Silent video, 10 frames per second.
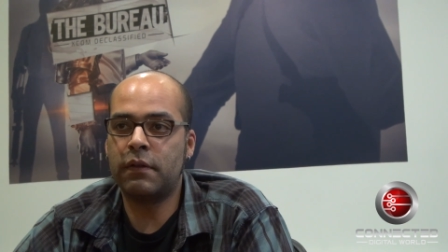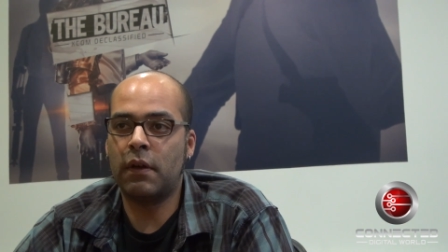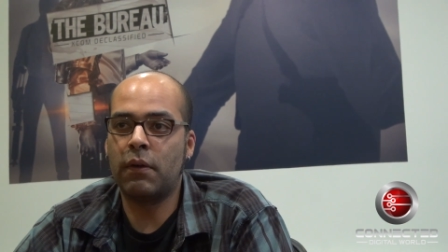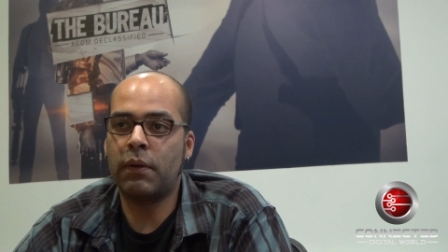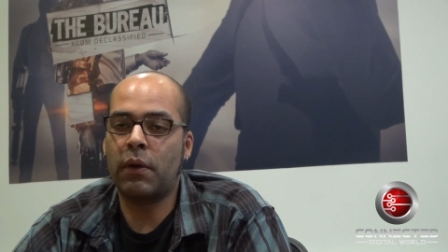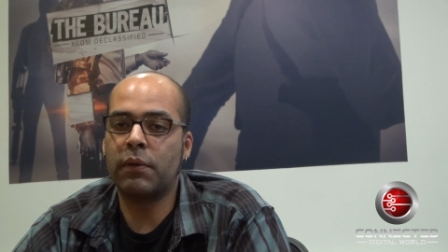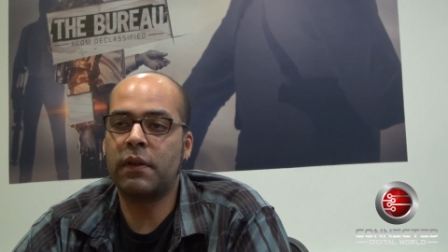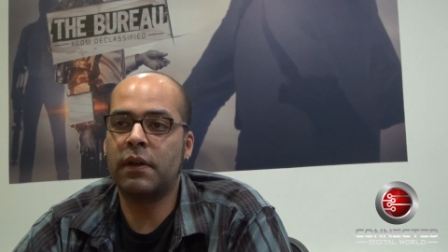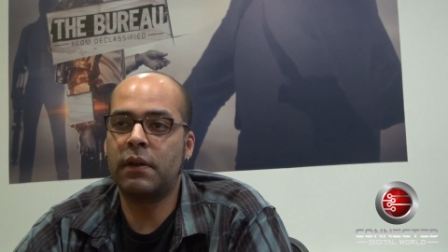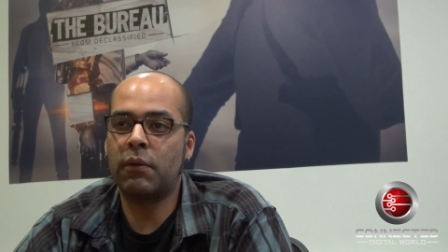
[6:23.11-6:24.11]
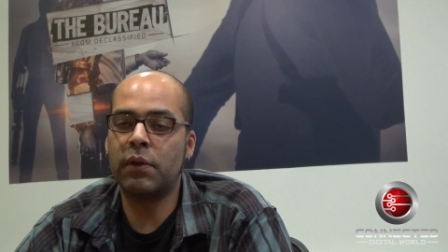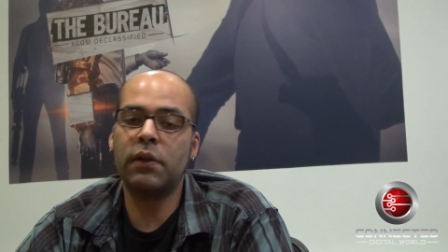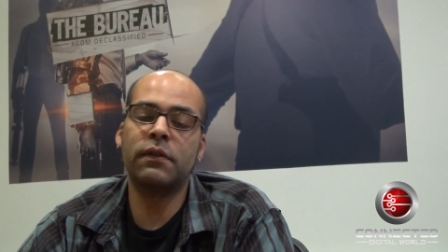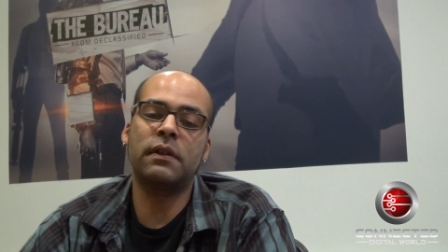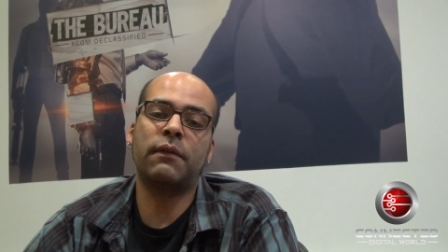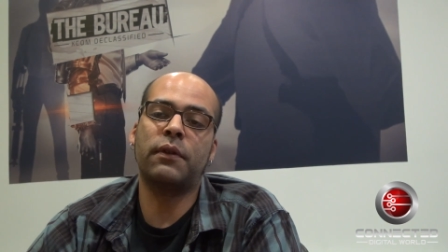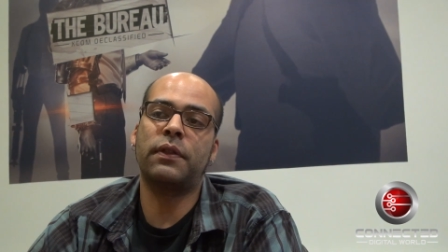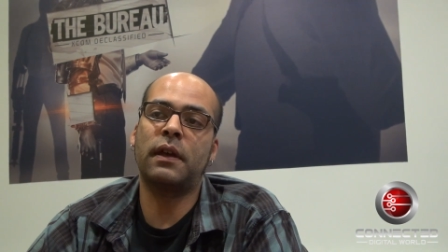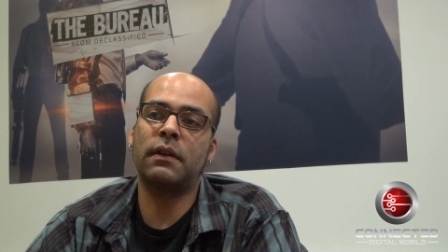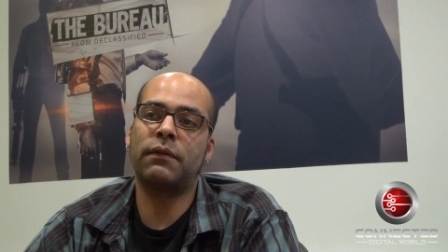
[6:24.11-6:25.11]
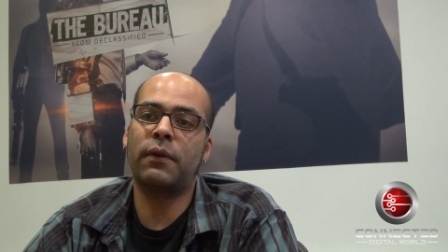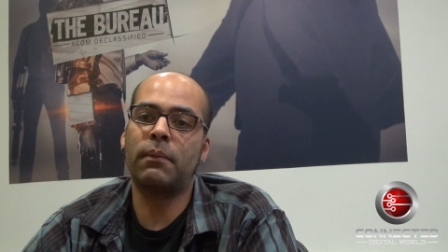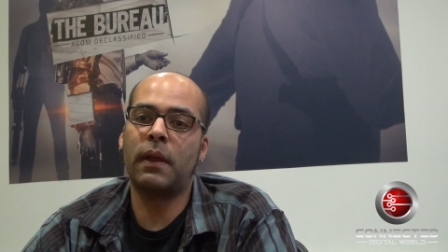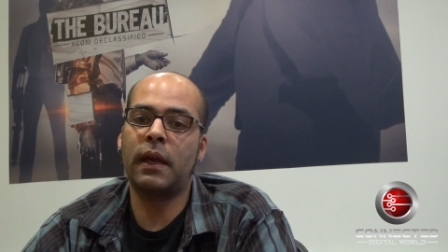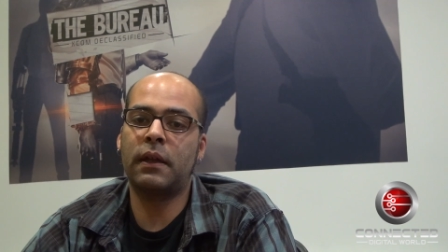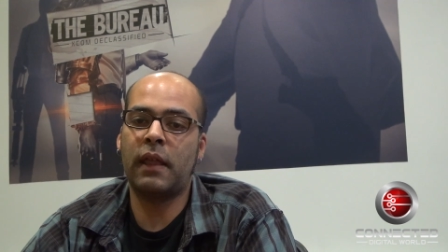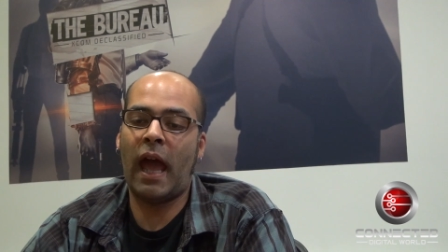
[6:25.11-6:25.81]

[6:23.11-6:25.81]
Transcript: So we're using different things from like